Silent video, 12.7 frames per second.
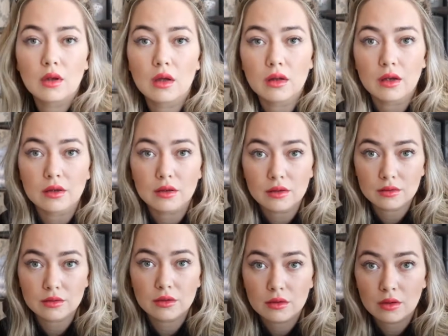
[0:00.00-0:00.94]
and like
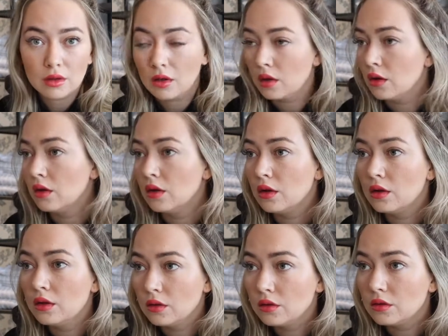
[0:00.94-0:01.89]

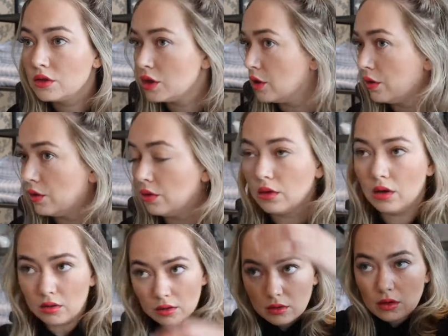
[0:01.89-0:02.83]
too
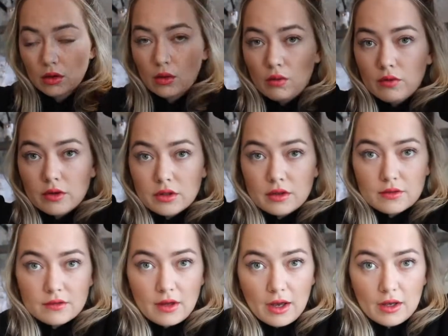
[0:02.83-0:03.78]
over to the
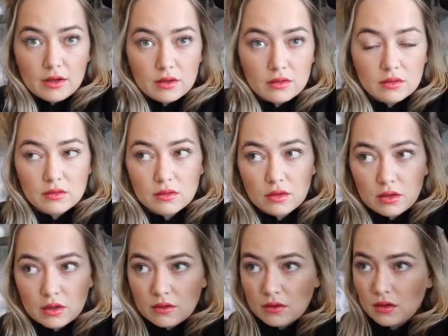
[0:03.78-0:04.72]
side. So
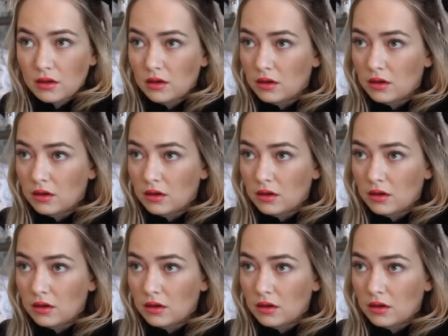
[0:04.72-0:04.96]
let's